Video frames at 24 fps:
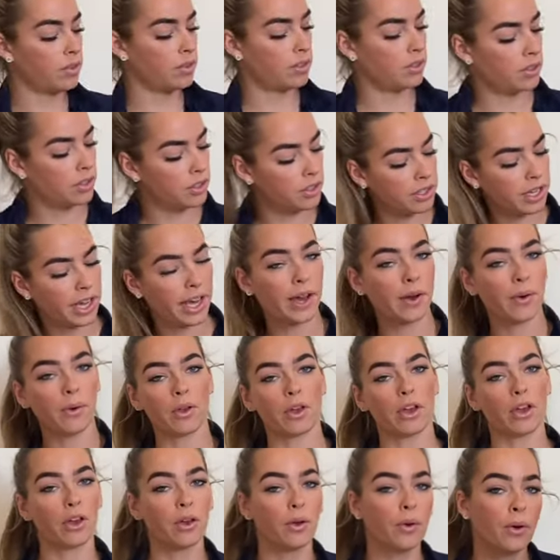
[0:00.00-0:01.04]
to tell
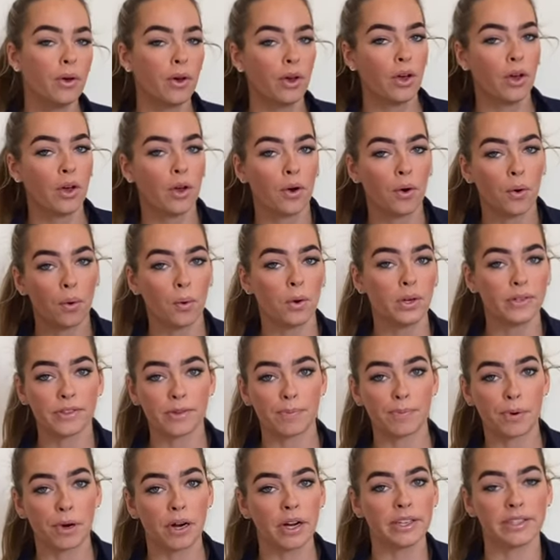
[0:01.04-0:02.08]
you all of the
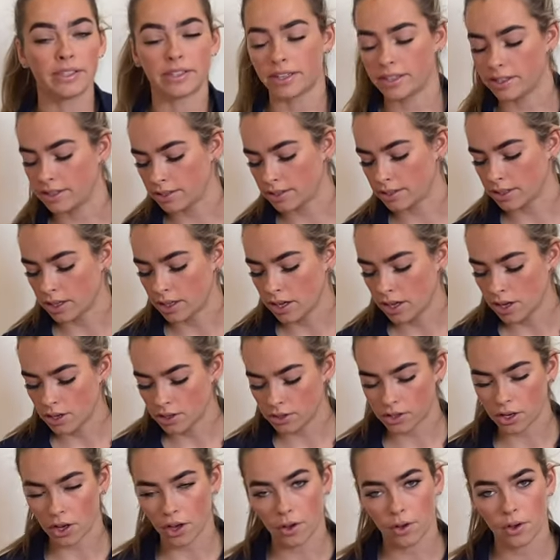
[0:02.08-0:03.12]
prices.
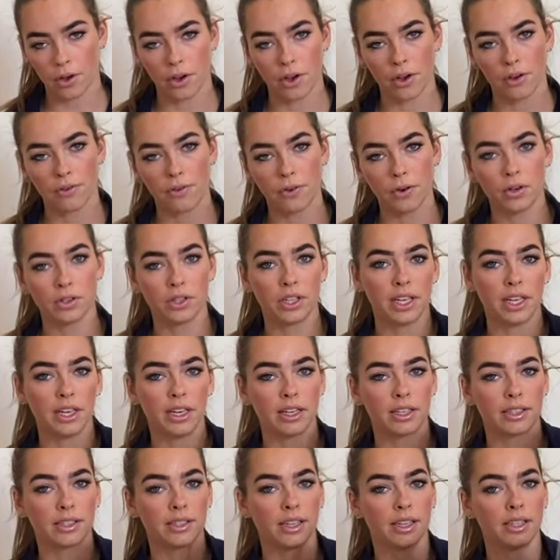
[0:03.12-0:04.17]
So for the
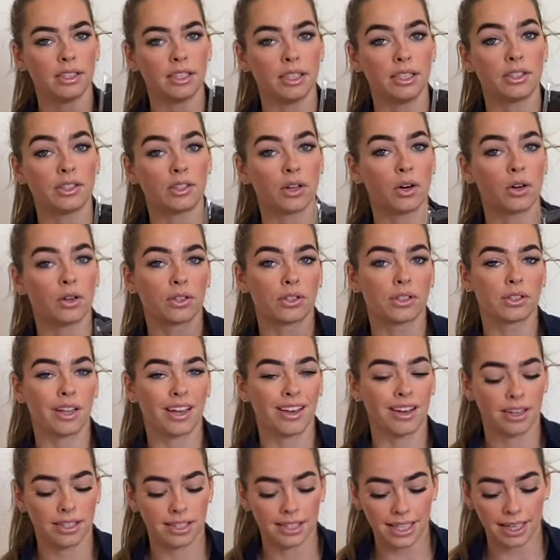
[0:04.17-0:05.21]
CT socks, they
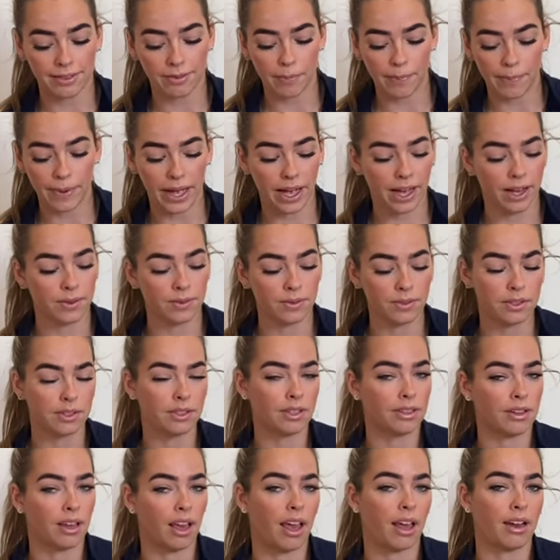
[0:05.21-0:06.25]
are £7.
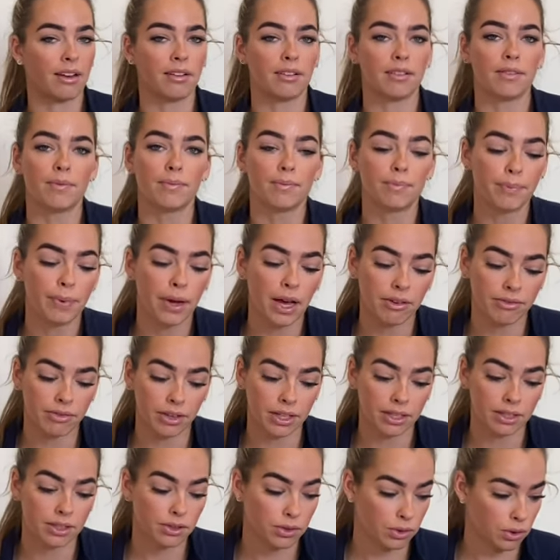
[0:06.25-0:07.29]
Again,
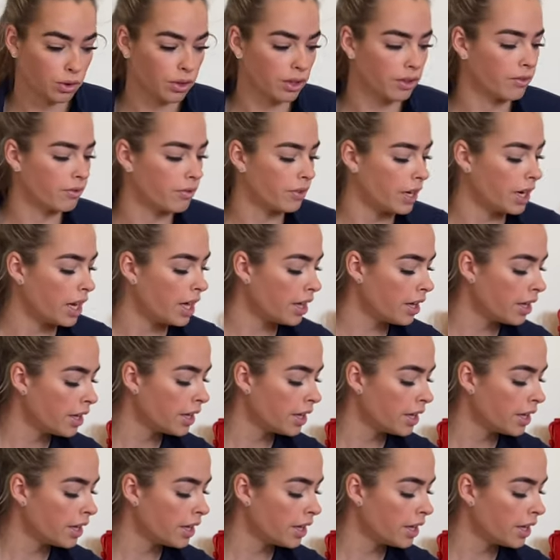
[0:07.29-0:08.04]
perfect stocking filler.